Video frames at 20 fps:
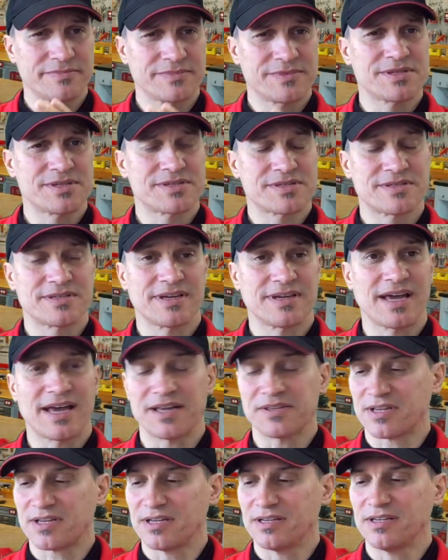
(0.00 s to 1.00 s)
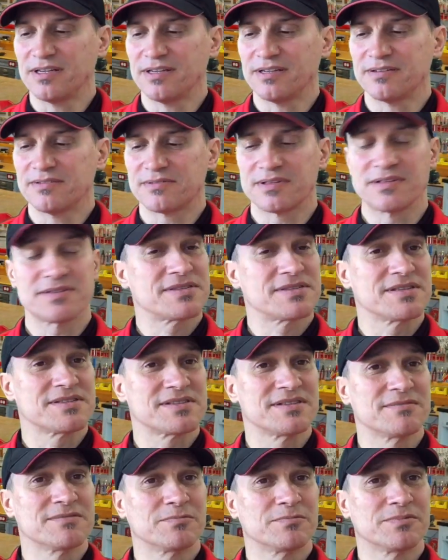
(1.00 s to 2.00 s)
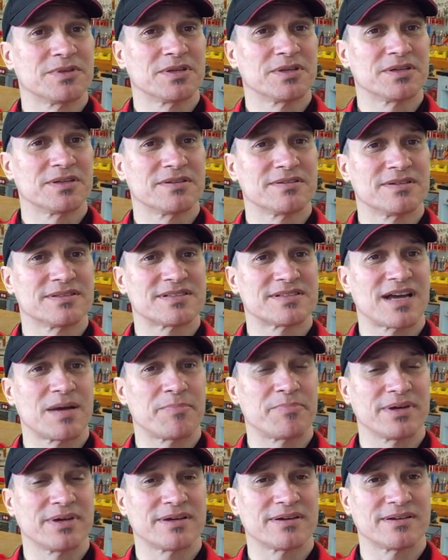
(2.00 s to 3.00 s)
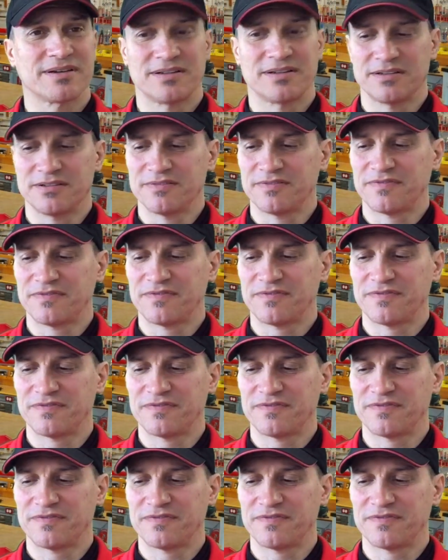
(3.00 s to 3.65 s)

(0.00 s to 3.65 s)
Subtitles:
just to ask, this isn't the topic of